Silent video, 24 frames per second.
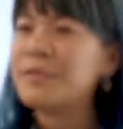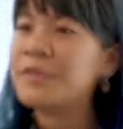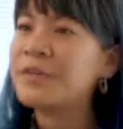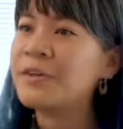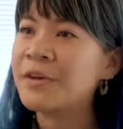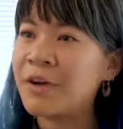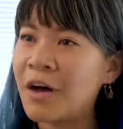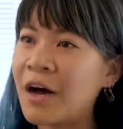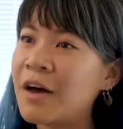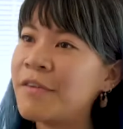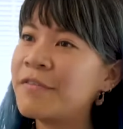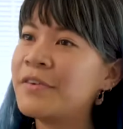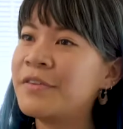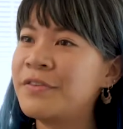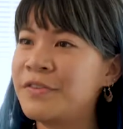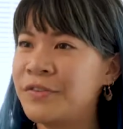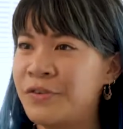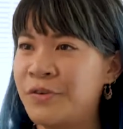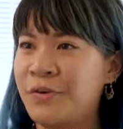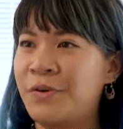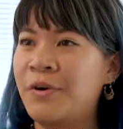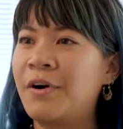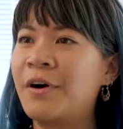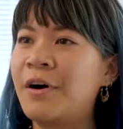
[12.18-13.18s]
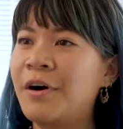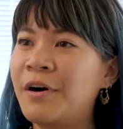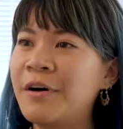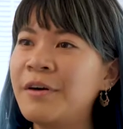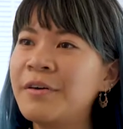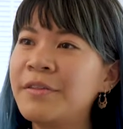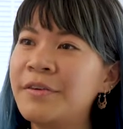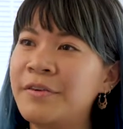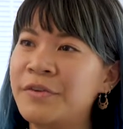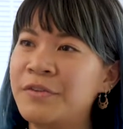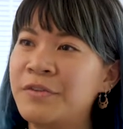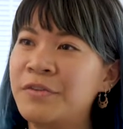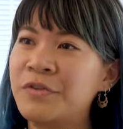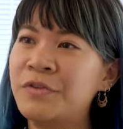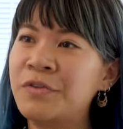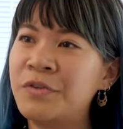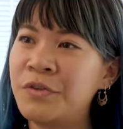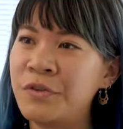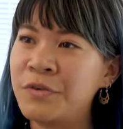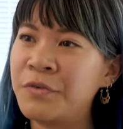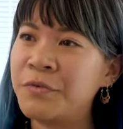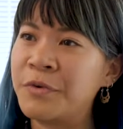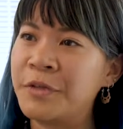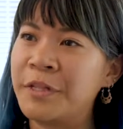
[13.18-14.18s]
So in Convent Hall, there's
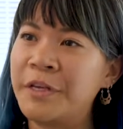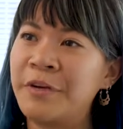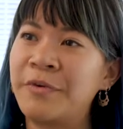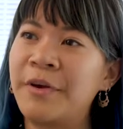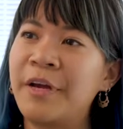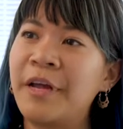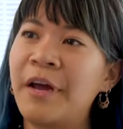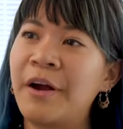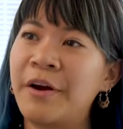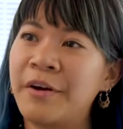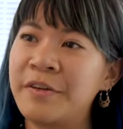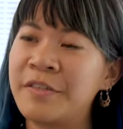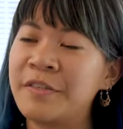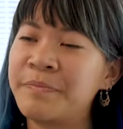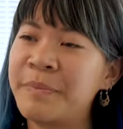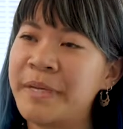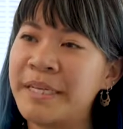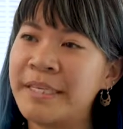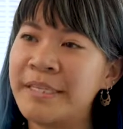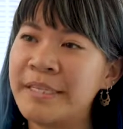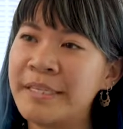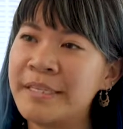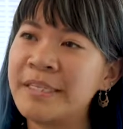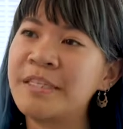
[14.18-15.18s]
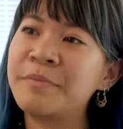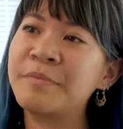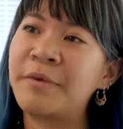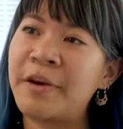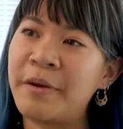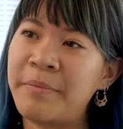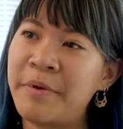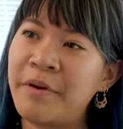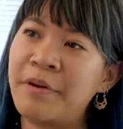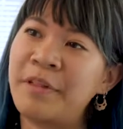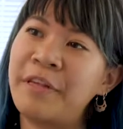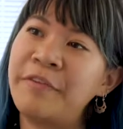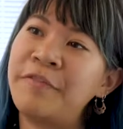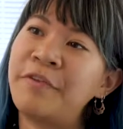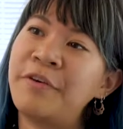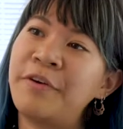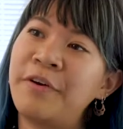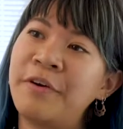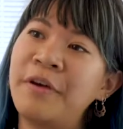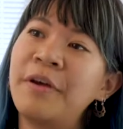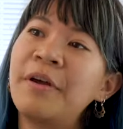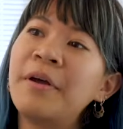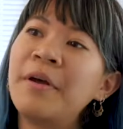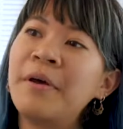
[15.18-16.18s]
two really great art spaces, primarily
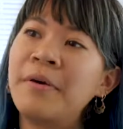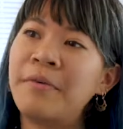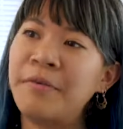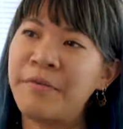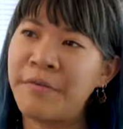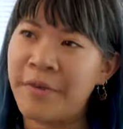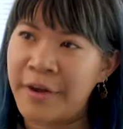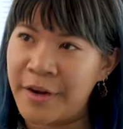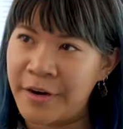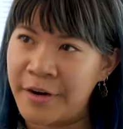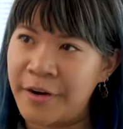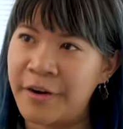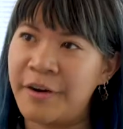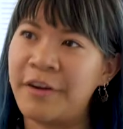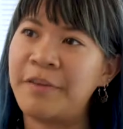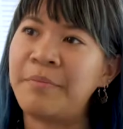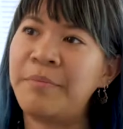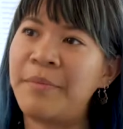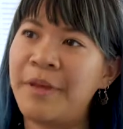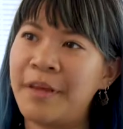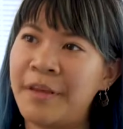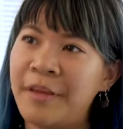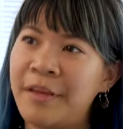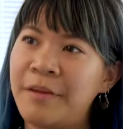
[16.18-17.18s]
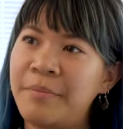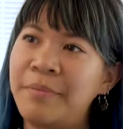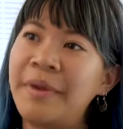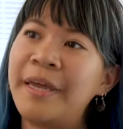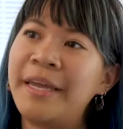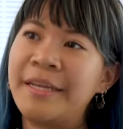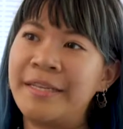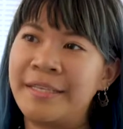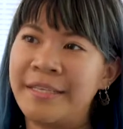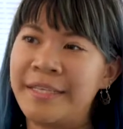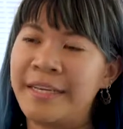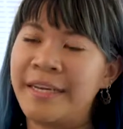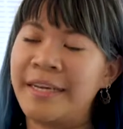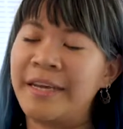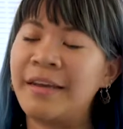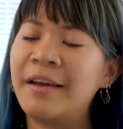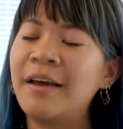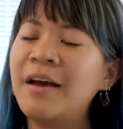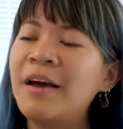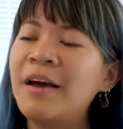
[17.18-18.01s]
for fine art, making, painting.